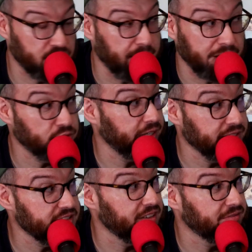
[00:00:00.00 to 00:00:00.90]
was just buying
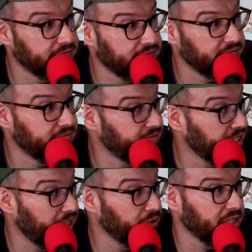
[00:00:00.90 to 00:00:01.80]
trans stuff.
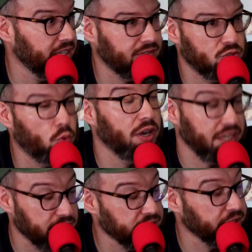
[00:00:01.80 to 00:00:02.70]
And that was, like, 20 years